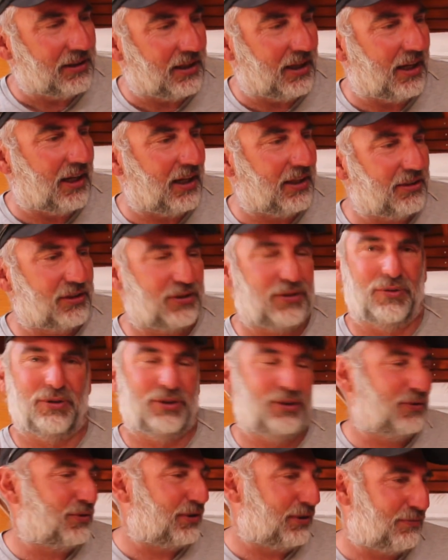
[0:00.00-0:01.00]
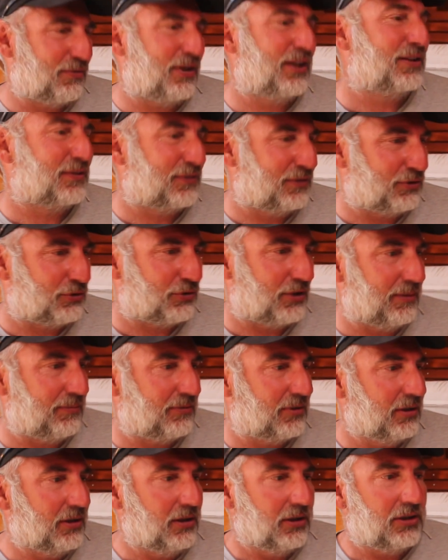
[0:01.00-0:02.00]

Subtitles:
and as long as you've got it relatively trimmed,